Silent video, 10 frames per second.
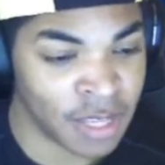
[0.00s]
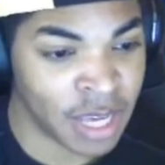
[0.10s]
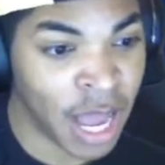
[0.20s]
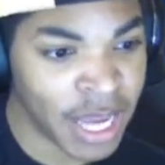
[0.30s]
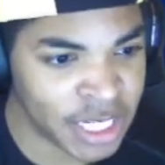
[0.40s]

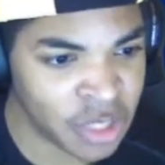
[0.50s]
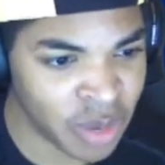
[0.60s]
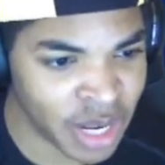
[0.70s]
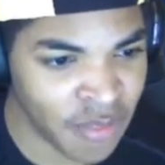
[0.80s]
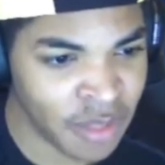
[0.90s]
Icy Wind
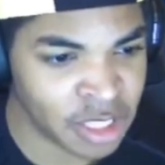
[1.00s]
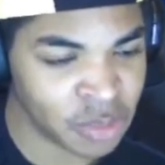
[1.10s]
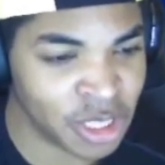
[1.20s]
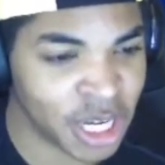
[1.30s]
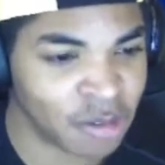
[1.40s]
and then switch
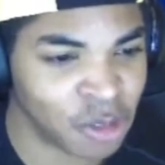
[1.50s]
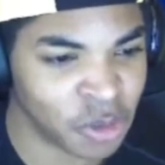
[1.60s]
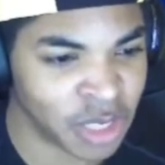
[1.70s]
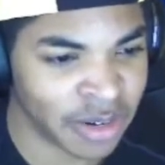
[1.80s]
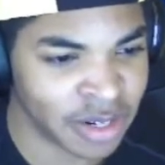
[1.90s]
out to
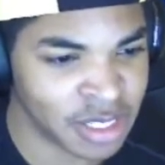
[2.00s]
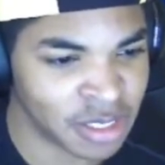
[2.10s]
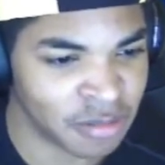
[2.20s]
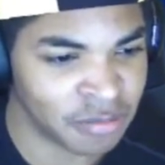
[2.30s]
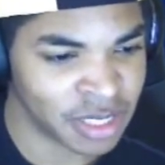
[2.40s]
Galarian
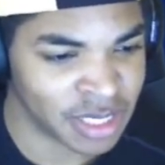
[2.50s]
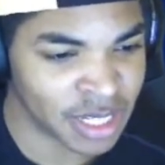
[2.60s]
Stunfisk.